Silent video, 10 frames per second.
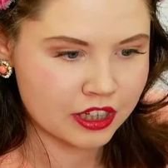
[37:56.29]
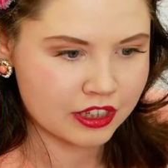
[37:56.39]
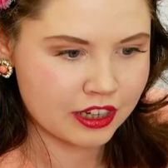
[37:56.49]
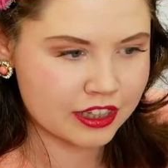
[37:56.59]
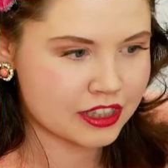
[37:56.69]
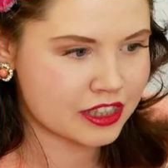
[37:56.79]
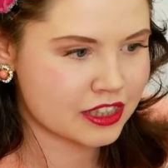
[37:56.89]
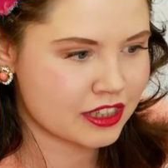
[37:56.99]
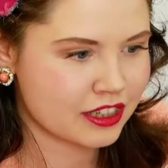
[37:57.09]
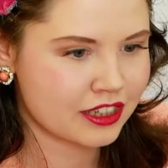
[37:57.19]
Let's
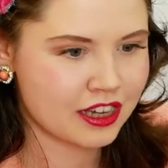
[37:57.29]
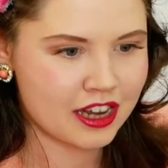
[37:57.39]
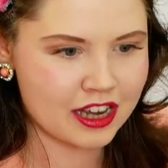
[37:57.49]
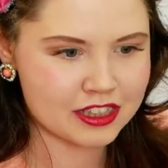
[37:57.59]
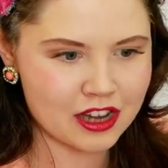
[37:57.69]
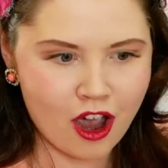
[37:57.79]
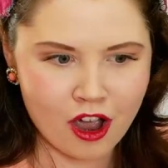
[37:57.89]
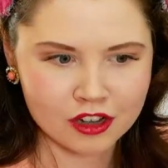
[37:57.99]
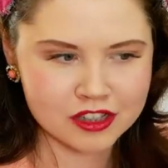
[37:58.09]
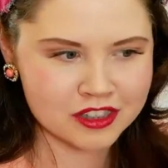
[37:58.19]
let's
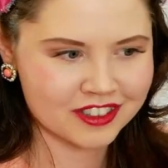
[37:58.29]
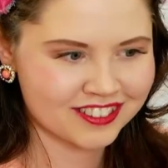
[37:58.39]
ask.